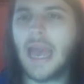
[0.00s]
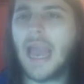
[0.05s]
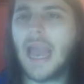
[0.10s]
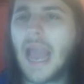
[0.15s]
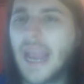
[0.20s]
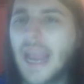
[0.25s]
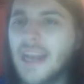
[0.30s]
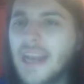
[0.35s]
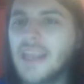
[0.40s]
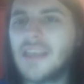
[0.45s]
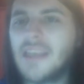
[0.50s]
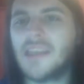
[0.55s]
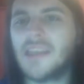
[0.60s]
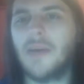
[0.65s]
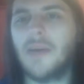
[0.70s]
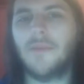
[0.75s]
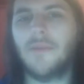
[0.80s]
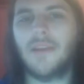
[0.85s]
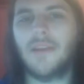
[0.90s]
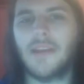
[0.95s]
Hating
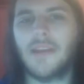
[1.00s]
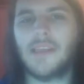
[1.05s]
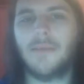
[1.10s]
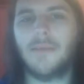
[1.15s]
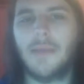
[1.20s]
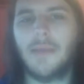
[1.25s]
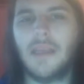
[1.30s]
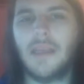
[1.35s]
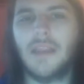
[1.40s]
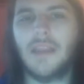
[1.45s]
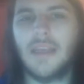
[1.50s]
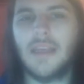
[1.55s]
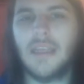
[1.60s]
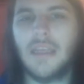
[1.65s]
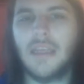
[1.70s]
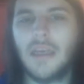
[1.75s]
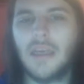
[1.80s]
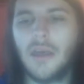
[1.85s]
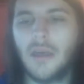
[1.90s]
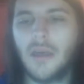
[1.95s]
something doesn't mean that
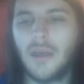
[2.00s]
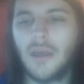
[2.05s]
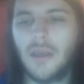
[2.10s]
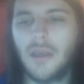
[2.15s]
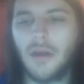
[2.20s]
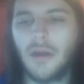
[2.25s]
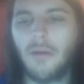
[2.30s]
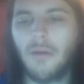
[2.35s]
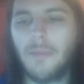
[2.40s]
you're